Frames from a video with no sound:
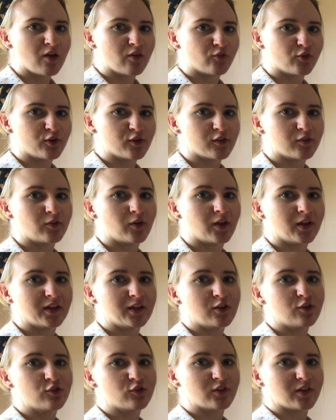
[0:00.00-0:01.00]
First of all, I
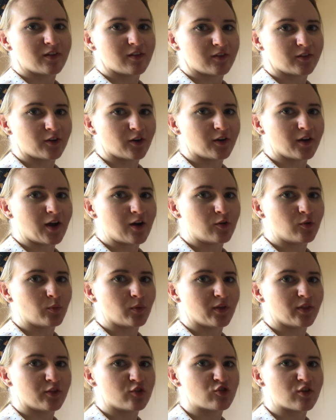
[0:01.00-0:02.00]
usually start out
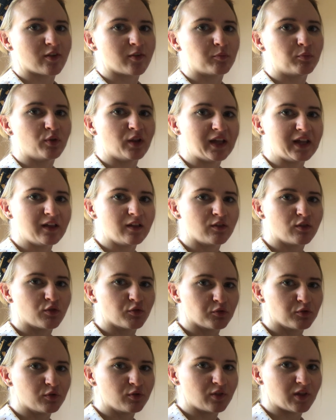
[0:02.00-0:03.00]
with just playing
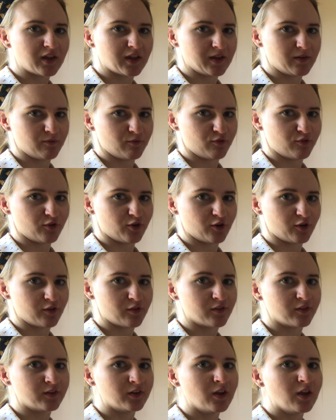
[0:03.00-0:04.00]
through the hymn
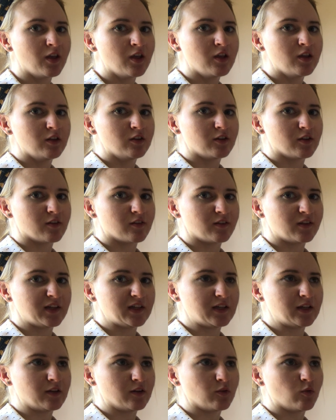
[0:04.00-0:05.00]
first to
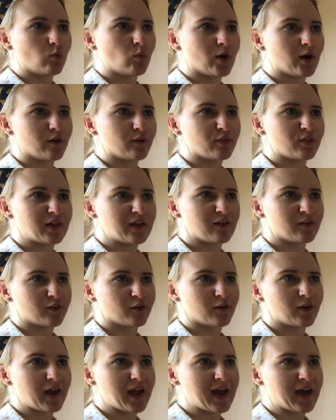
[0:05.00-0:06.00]
see where things
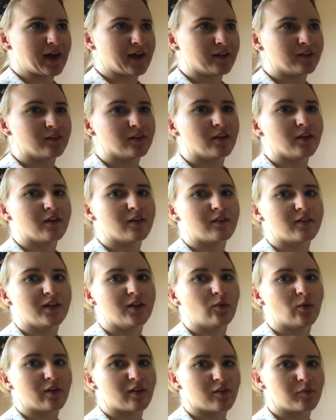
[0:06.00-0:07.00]
are at and to see
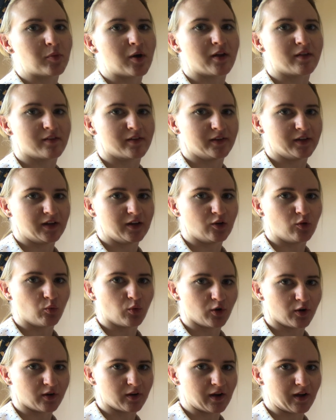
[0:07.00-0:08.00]
what spots I need to
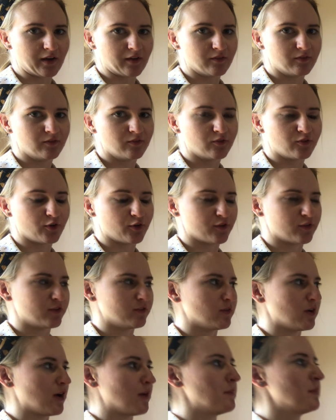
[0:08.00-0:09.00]
work on first
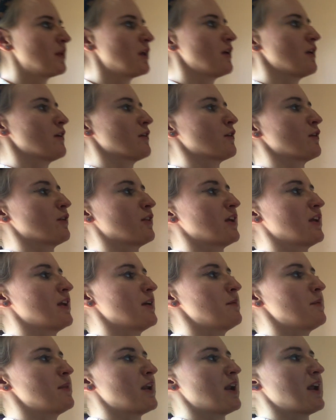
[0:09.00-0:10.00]
of all. So the
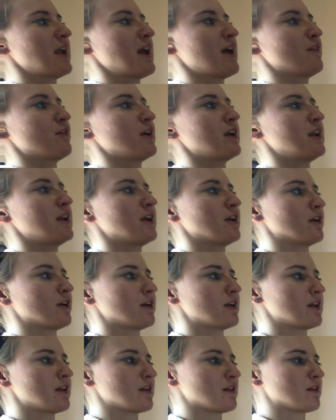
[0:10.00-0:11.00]
hymn that I have right here
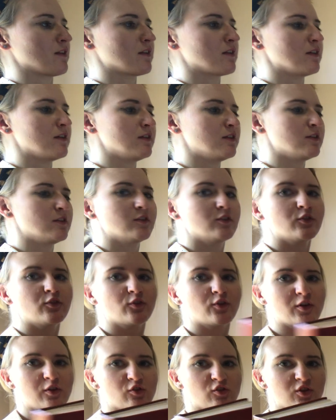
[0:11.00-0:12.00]
is
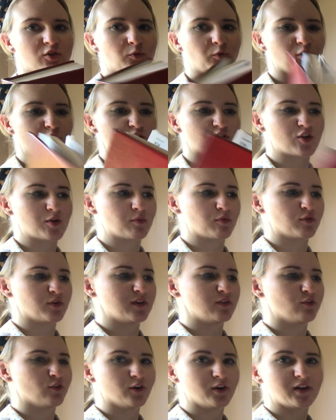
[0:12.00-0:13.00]
Christian Worship
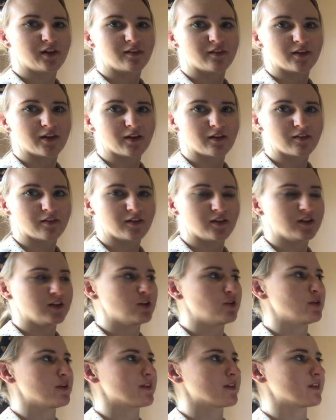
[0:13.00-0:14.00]
346, In
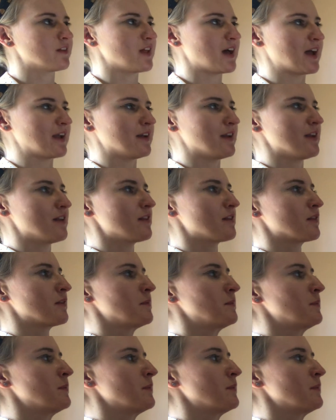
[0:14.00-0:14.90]
You Is Gladness.